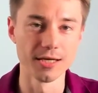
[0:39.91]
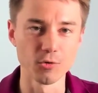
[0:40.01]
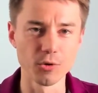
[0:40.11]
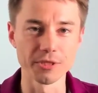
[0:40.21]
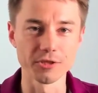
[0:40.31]

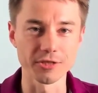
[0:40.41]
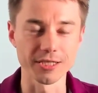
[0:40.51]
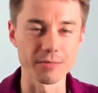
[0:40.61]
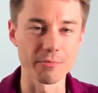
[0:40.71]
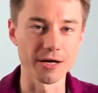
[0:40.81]
we'll be
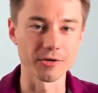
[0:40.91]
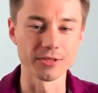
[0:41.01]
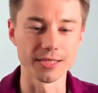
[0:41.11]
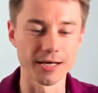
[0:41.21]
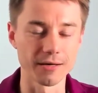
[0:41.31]
talking
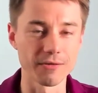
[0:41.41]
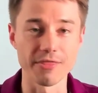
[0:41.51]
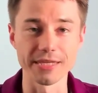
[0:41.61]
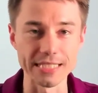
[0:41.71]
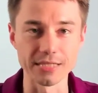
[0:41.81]
about
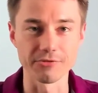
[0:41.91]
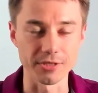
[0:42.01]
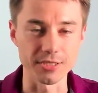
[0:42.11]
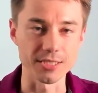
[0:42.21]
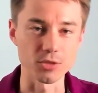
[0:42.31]
these
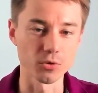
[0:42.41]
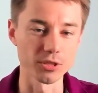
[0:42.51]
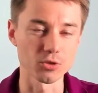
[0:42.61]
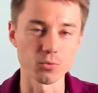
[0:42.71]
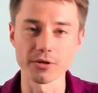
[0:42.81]
differences. What
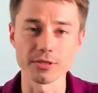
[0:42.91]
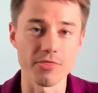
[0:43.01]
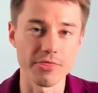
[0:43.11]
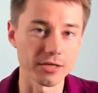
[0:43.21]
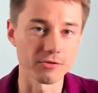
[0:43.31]
is
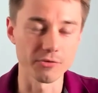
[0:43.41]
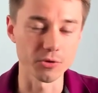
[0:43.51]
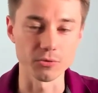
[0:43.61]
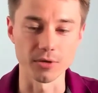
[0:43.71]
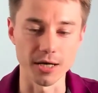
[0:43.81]
their
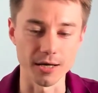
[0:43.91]
view?